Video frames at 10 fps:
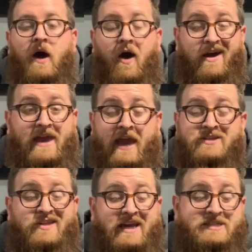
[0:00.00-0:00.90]
All right, gang, so
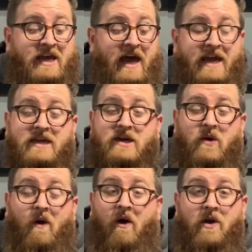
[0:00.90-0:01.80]
like I said, I could go
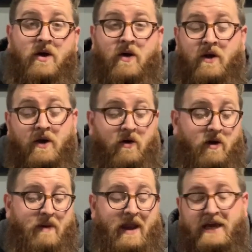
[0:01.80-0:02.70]
on and on and on
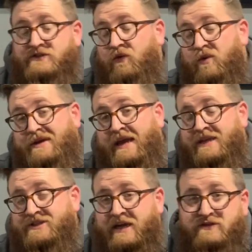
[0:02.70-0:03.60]
about
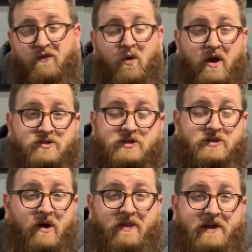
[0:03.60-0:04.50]
S410s and S400s and
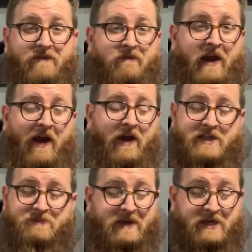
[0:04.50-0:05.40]
all the different
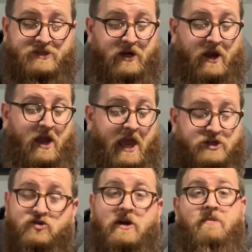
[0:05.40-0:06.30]
variants because they're
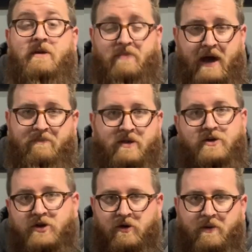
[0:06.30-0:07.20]
extremely popular
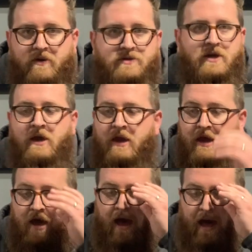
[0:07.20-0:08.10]
turbos.
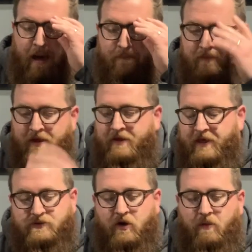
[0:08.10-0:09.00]

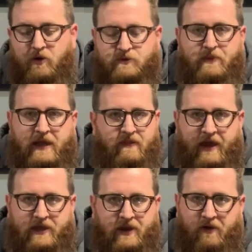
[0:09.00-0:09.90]
This would almost be
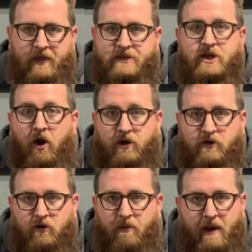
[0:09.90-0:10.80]
like, you know, let's
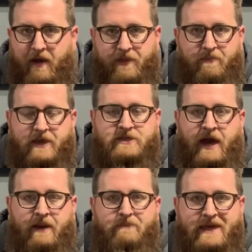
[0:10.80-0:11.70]
argue about the best
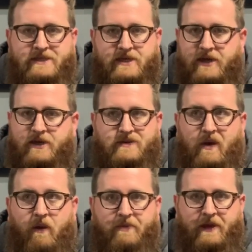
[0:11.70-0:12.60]
kind of pizza because
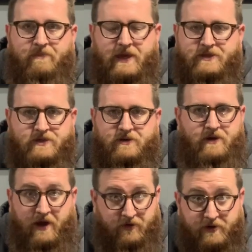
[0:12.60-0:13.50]
all plain pizzas are
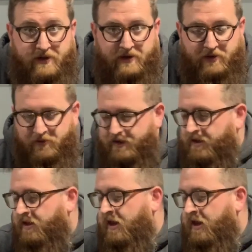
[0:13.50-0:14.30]
not created equally.